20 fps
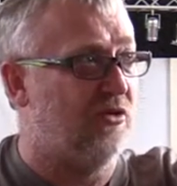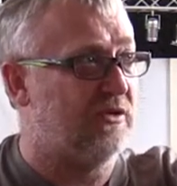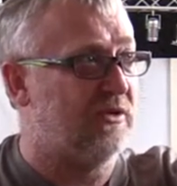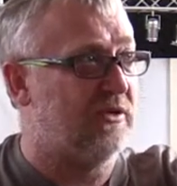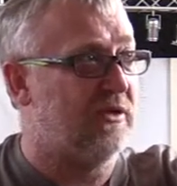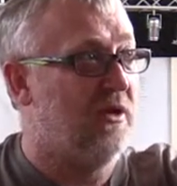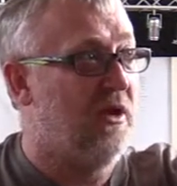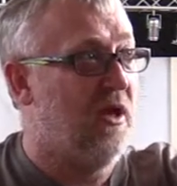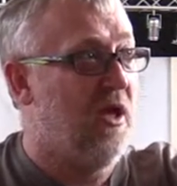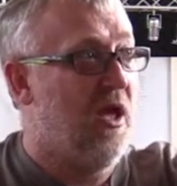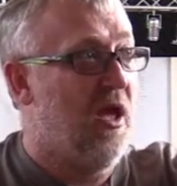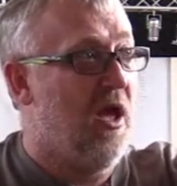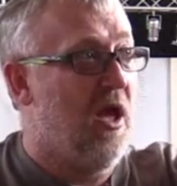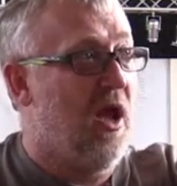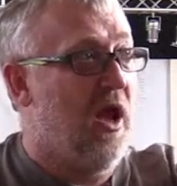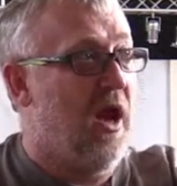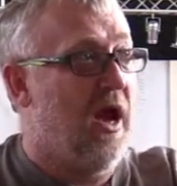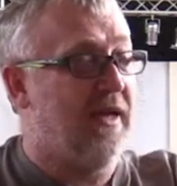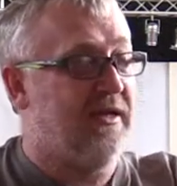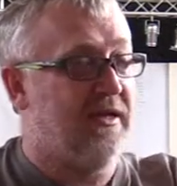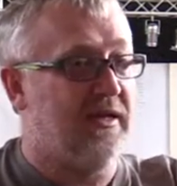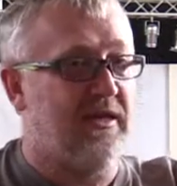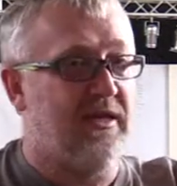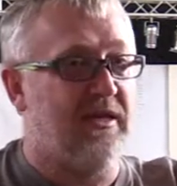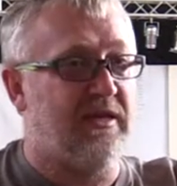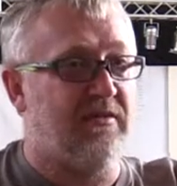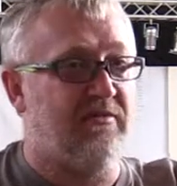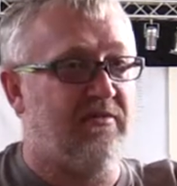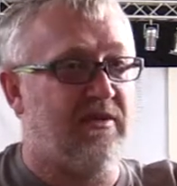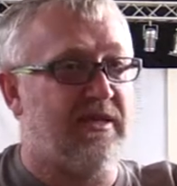And guerrillas
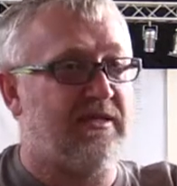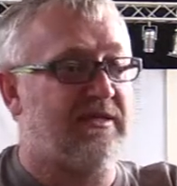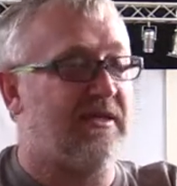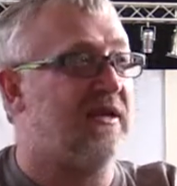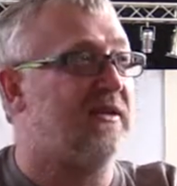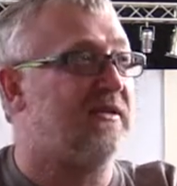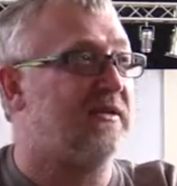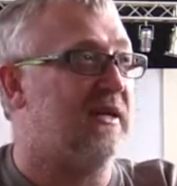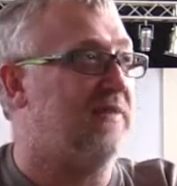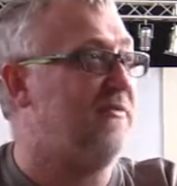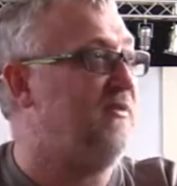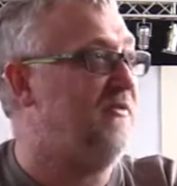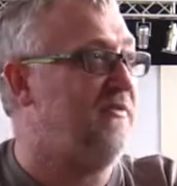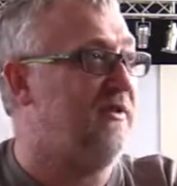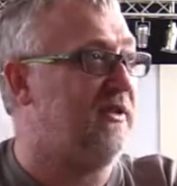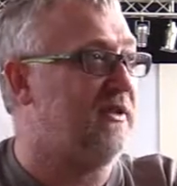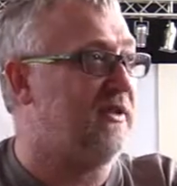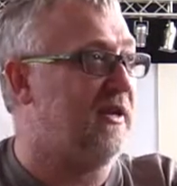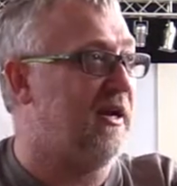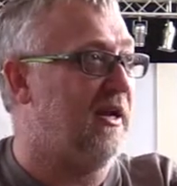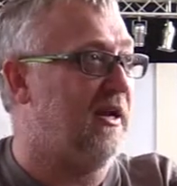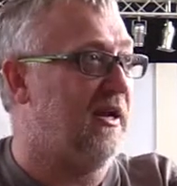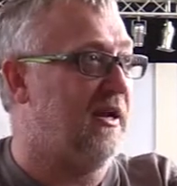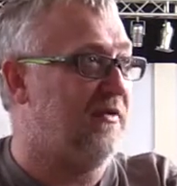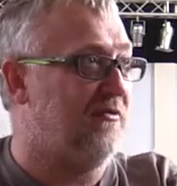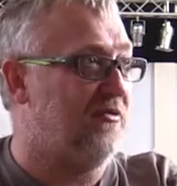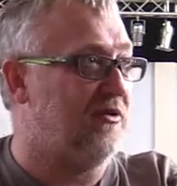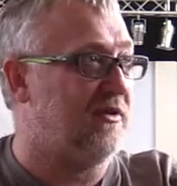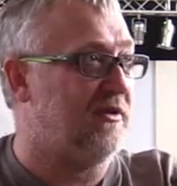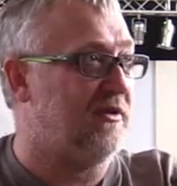relocated behind the bridge, while